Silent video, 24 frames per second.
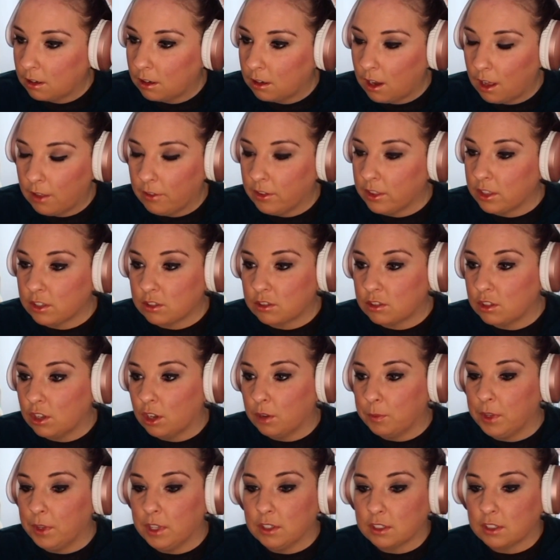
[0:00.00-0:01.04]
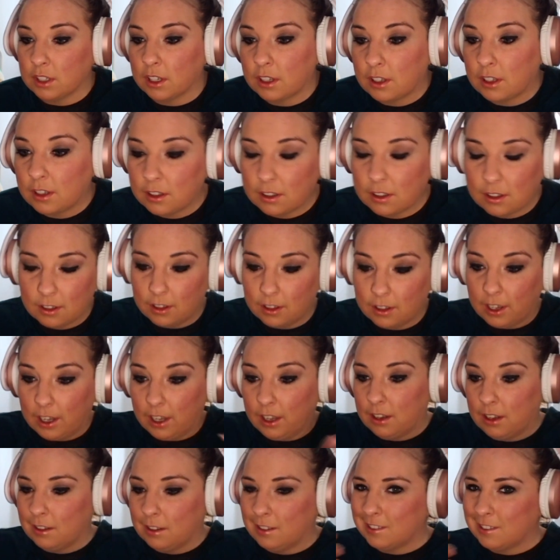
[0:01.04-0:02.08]
Although there's no music,
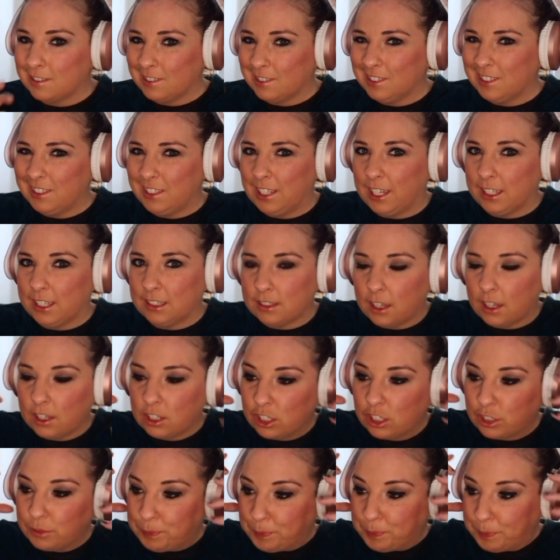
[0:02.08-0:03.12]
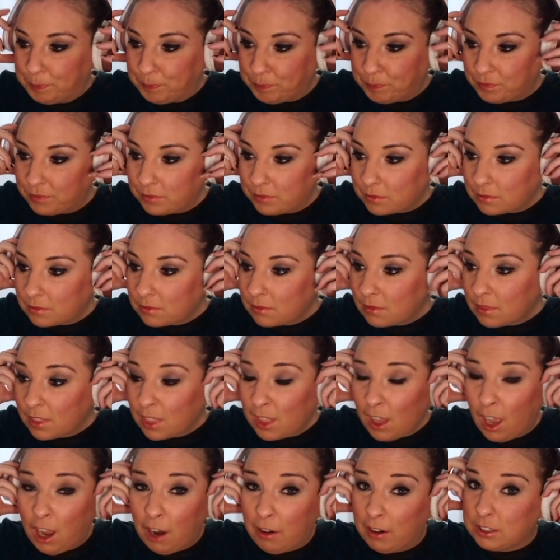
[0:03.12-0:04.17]
like, nice touch.
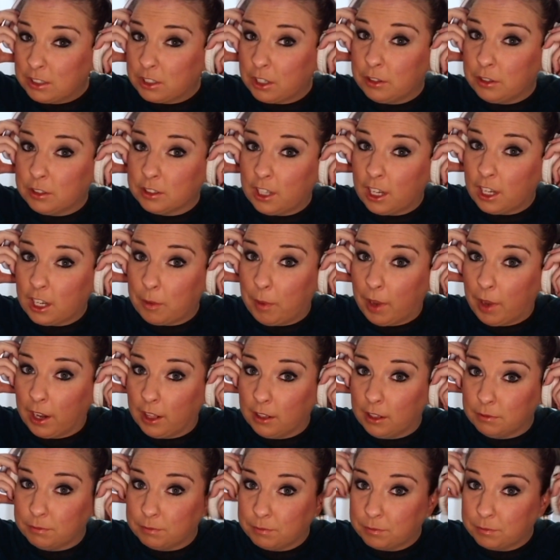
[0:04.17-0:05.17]
All right, it's going to talk about it.